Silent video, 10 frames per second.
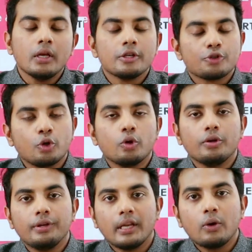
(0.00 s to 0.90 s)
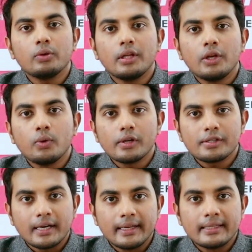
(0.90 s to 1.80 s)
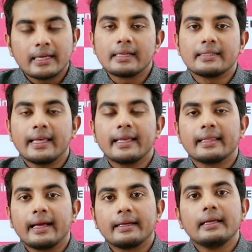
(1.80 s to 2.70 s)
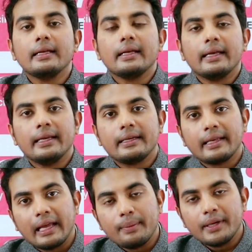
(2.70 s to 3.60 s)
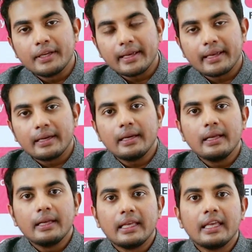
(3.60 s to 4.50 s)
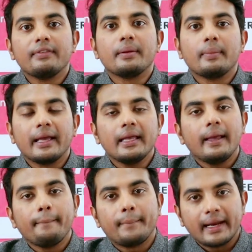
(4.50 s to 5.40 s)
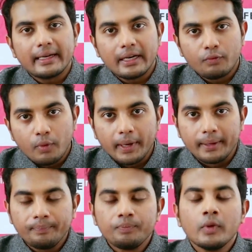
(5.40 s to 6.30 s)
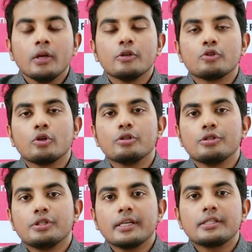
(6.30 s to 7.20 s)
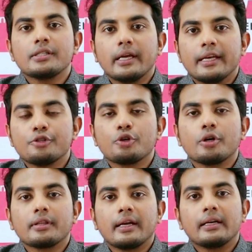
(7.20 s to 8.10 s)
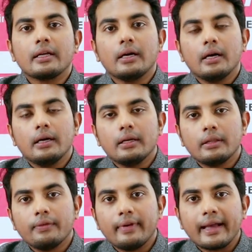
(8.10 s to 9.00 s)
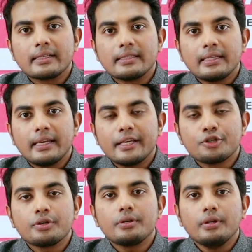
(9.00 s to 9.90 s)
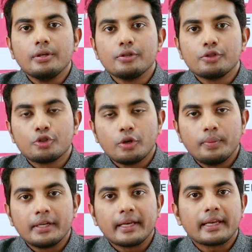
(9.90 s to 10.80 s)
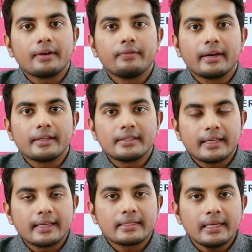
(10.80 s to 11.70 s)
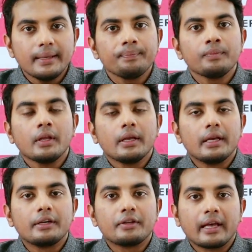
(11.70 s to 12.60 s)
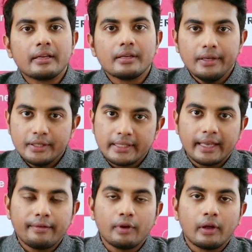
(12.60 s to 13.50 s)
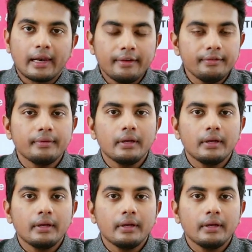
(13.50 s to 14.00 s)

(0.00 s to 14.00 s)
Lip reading: So now the newer studies are saying that it can be taken even by pregnant women. So just ensure that the vaccination should be taken very seriously. It can save your life.